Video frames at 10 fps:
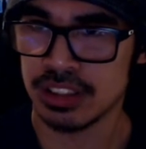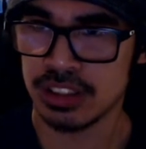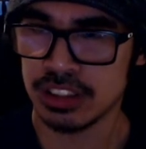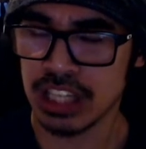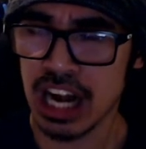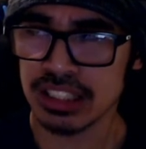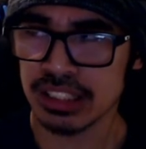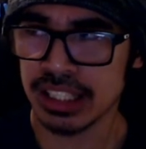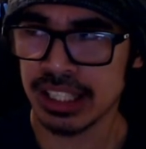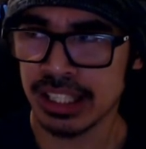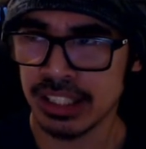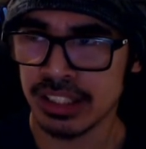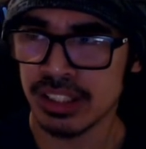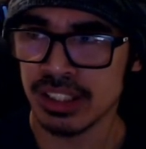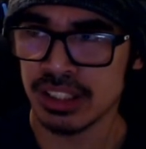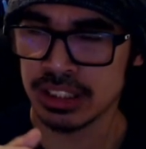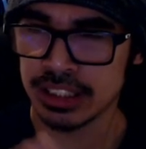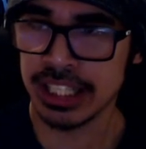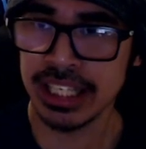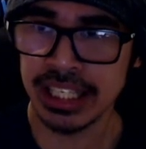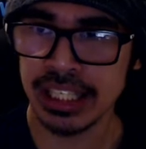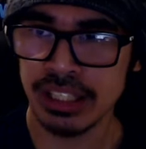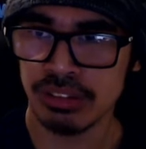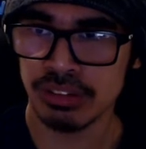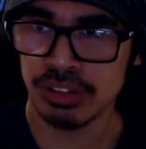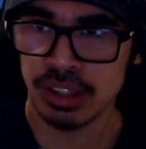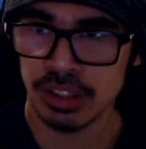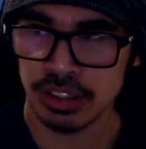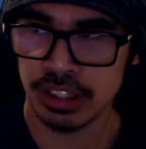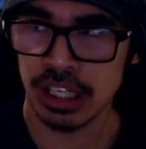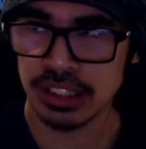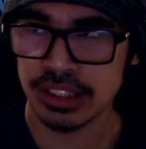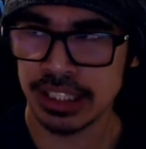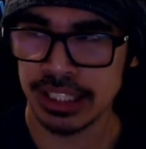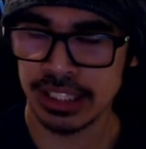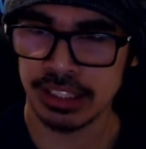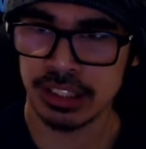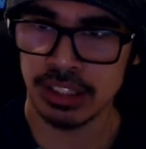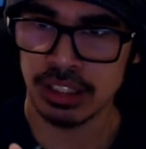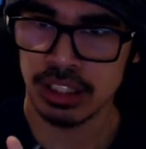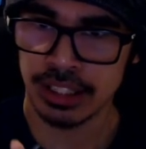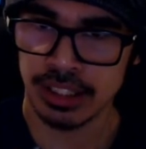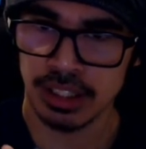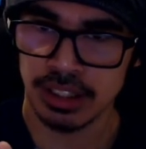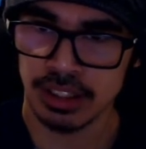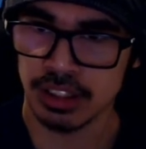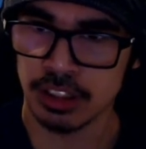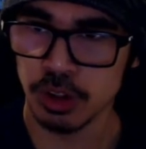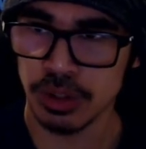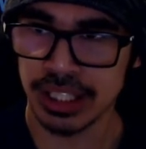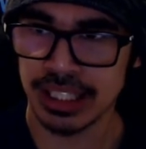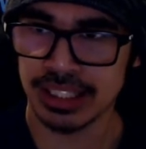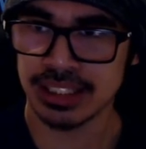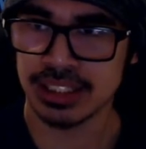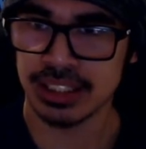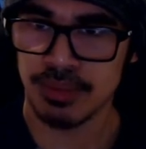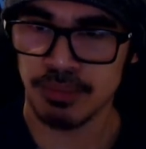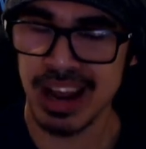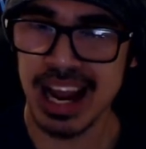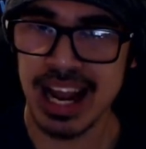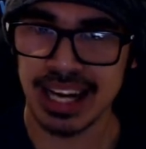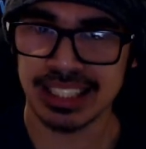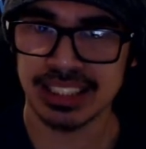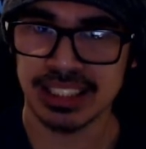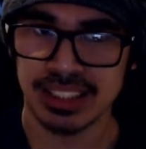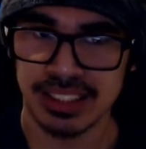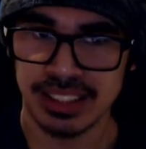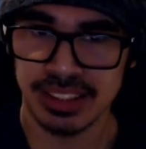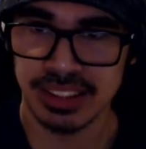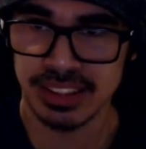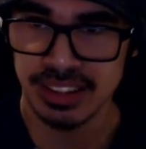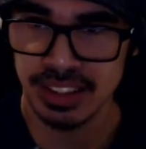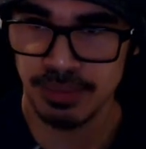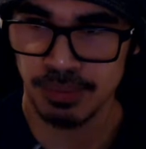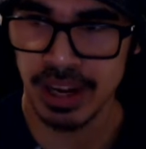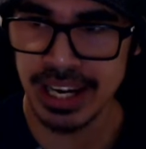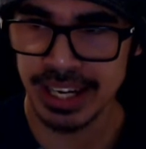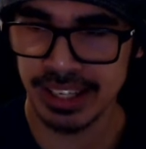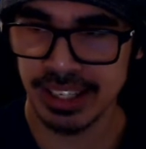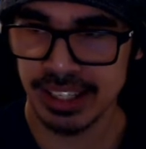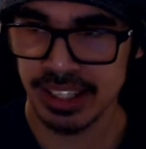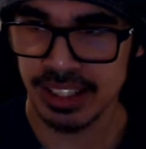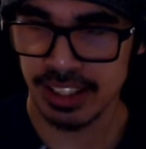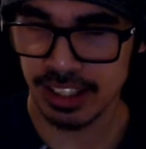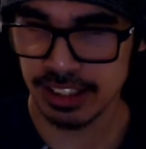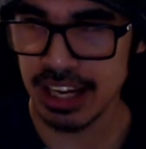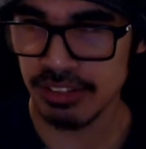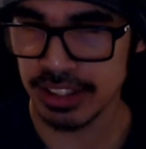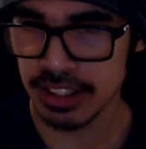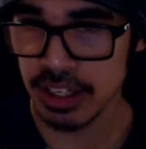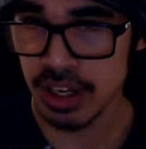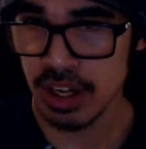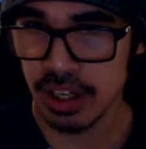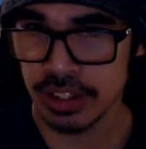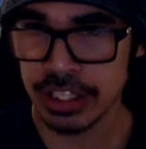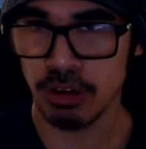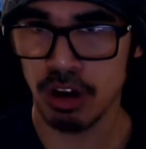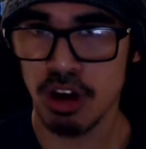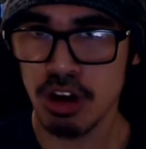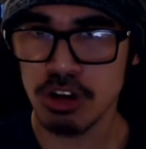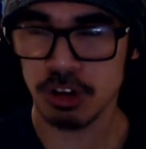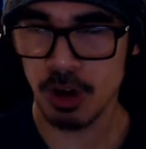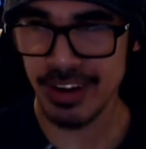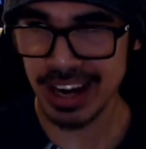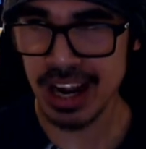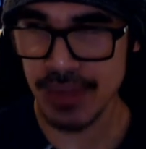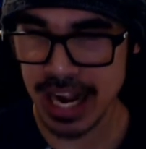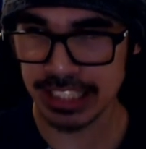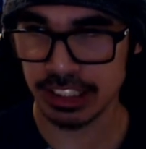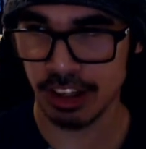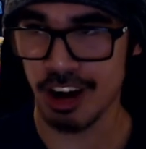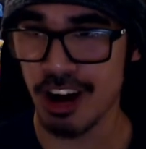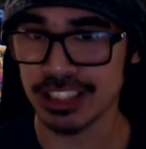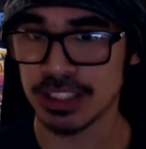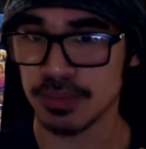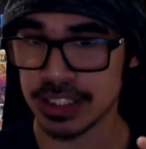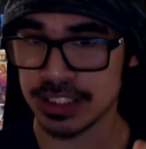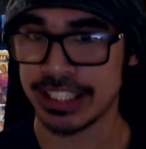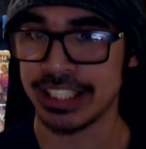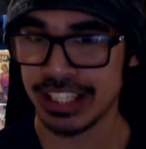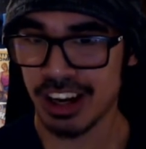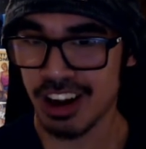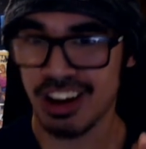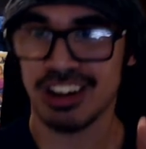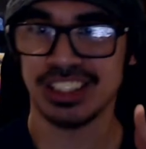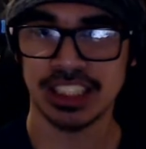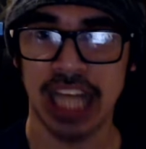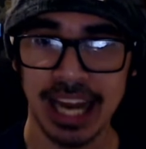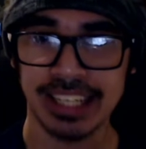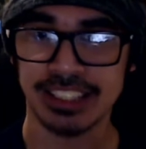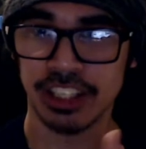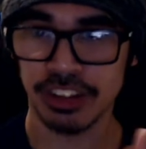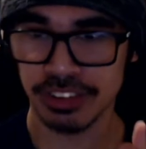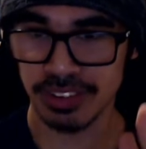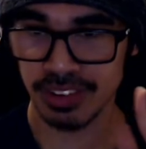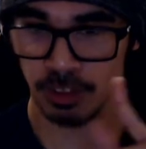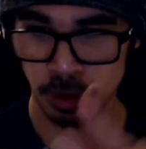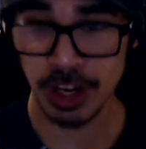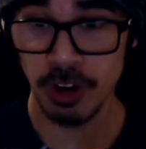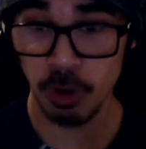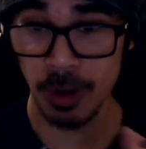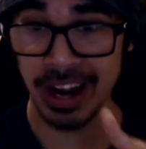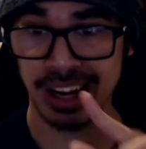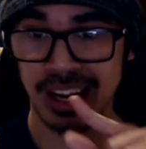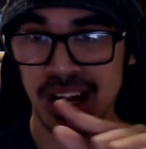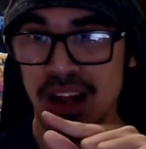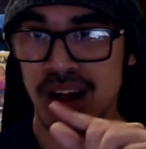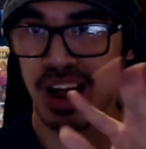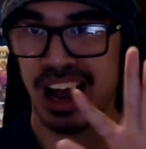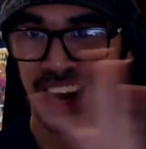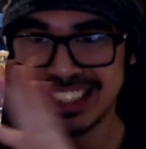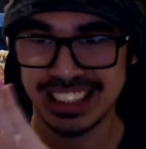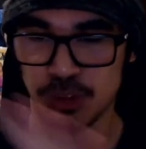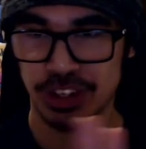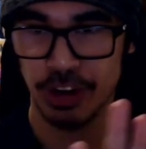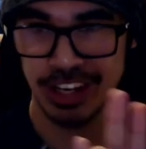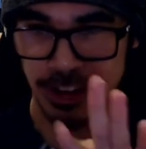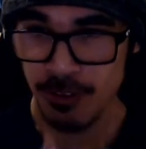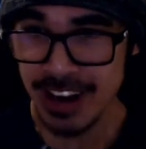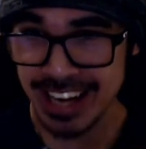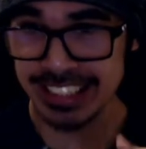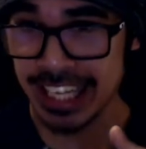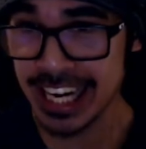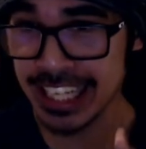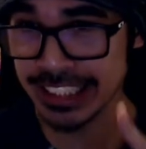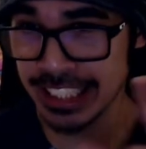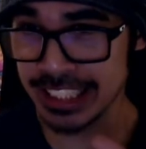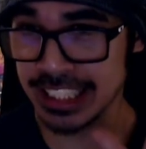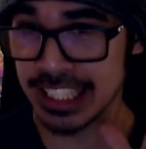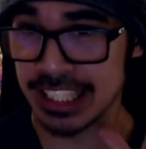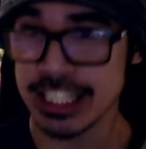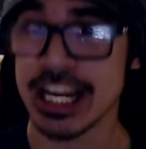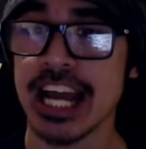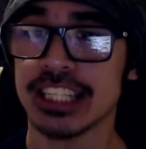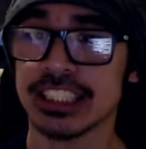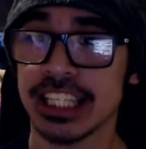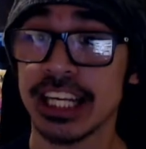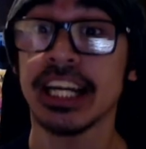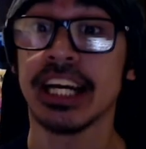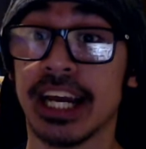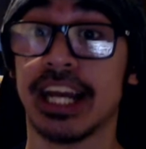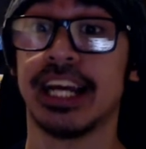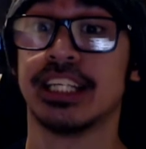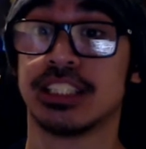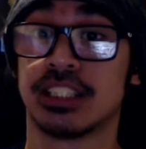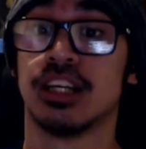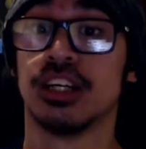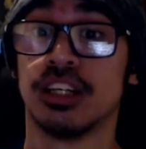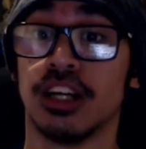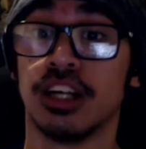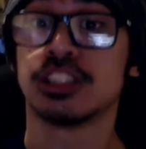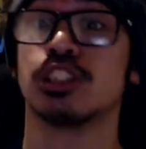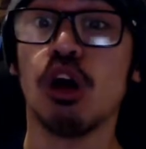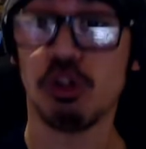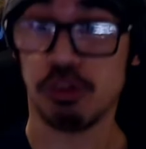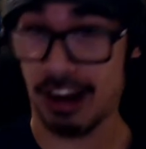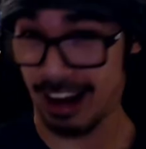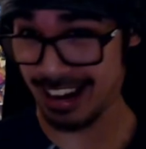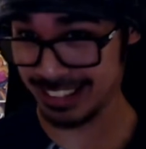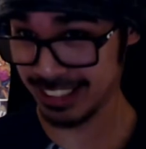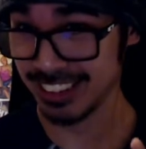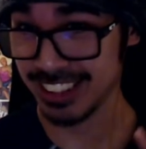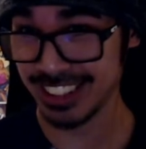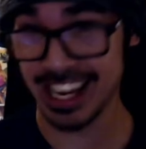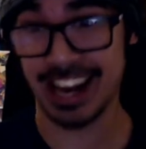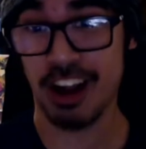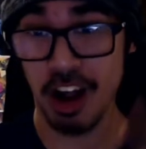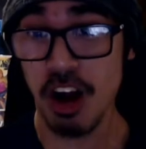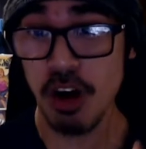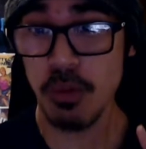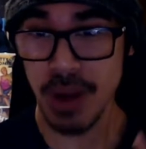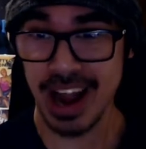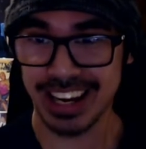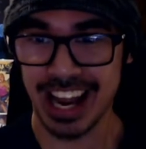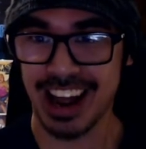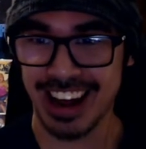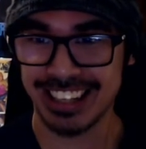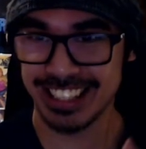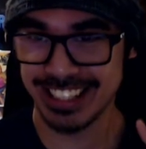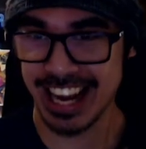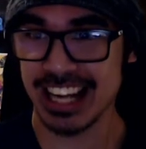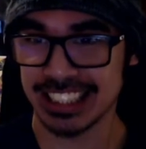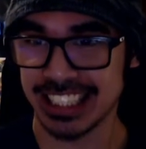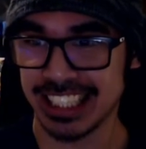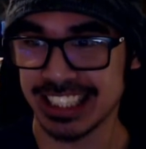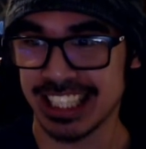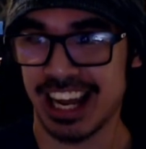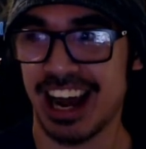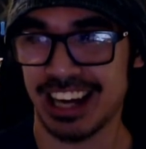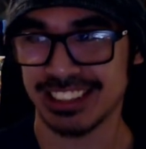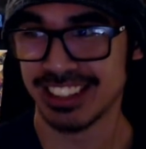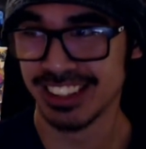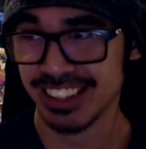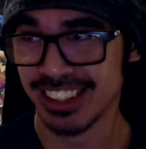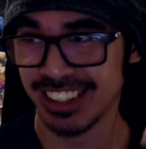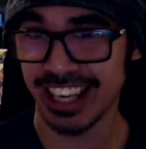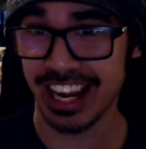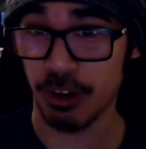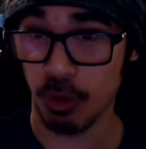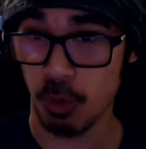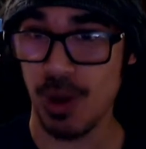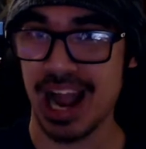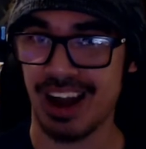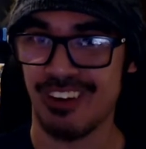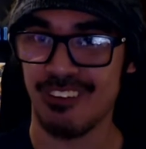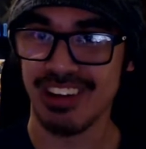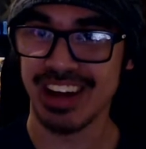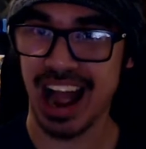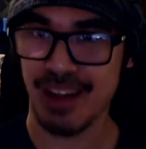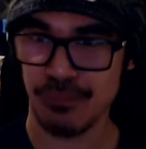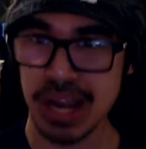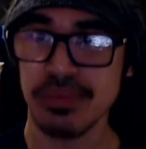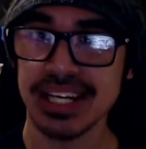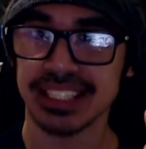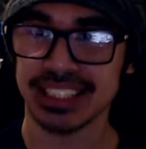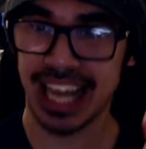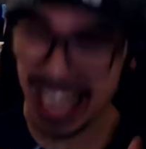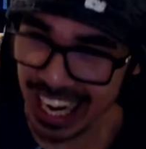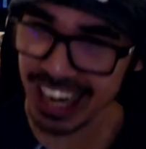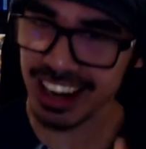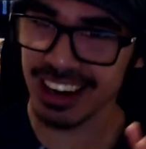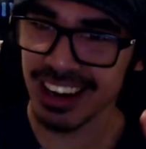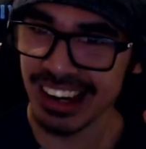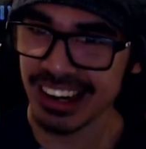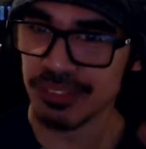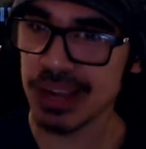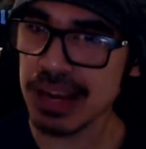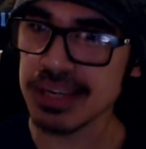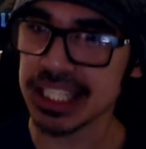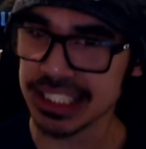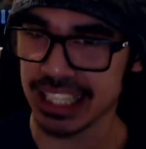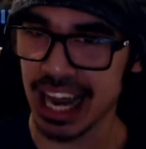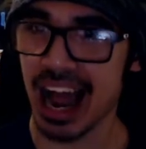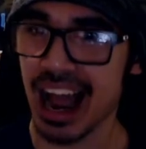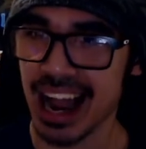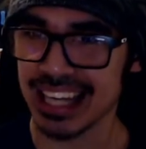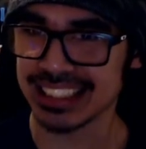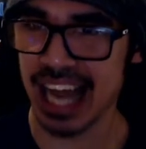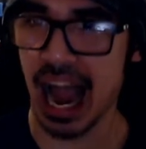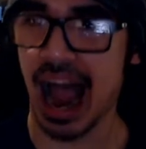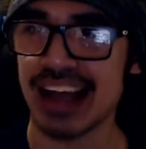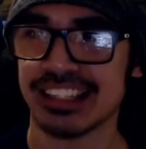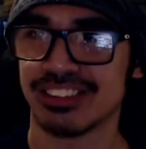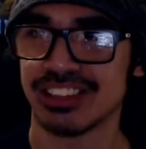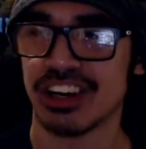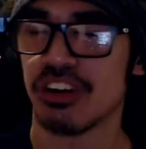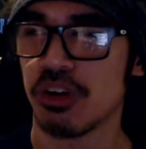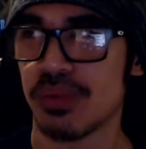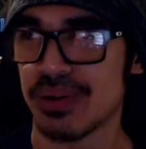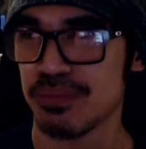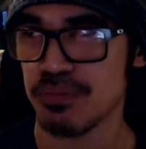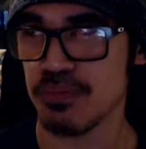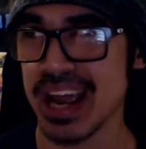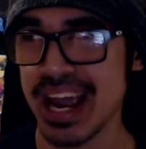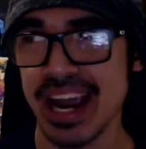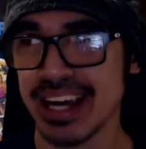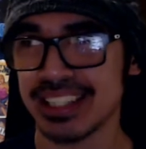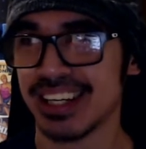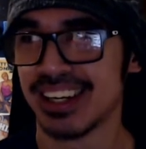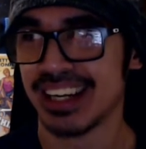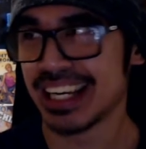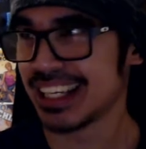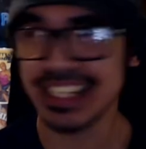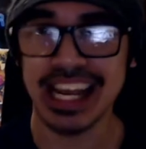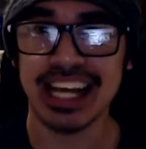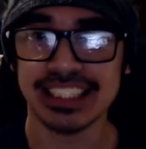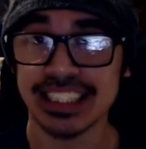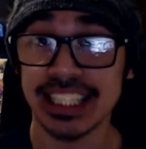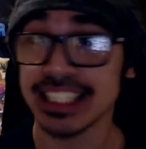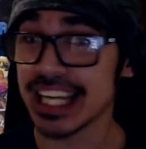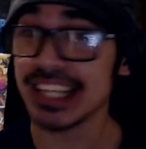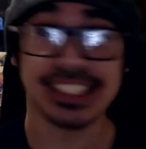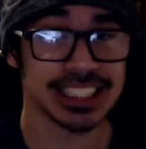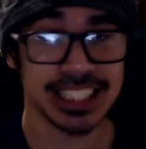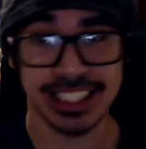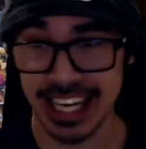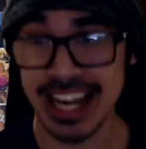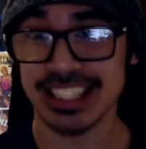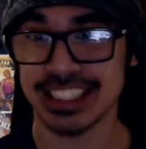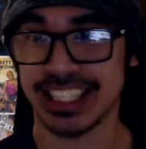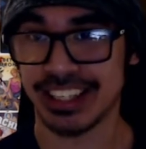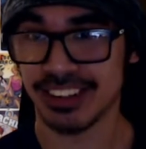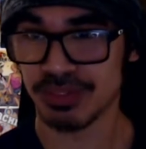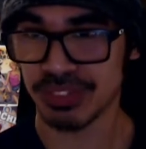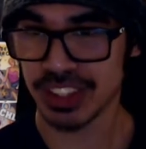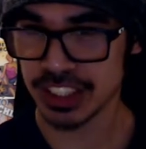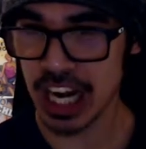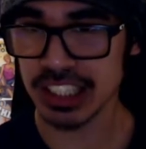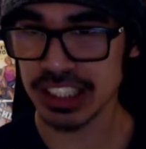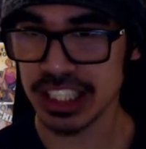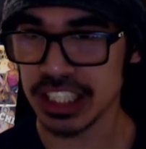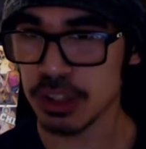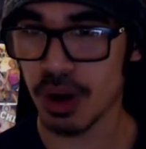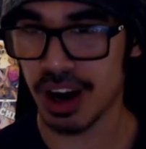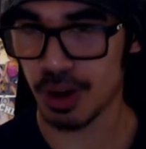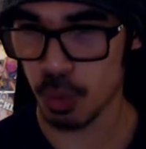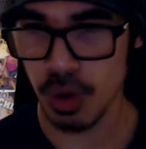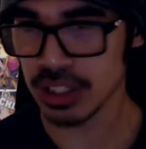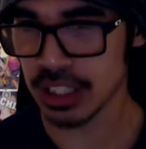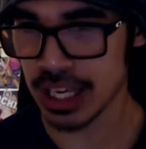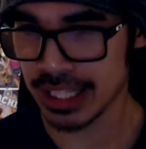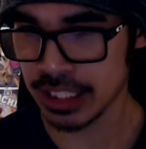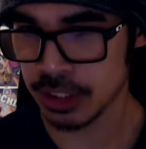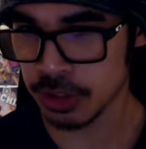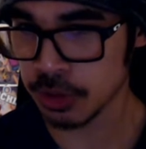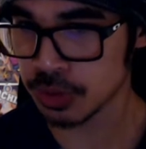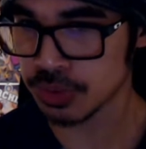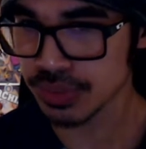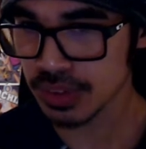Jonathan, Steve, Dustin, Lucas, Max, Mike, Eleven. They're all growing up, and it's awesome to see. Side note, real quick, just want to go on a quick tangent. Nancy is so fine. Like, oh my god, Nancy is hot. Like, wow. Maybe it's the hair, maybe it's the eyes, I don't know, but man, Nancy, Nancy, Nancy. Jonathan, you are one lucky dude.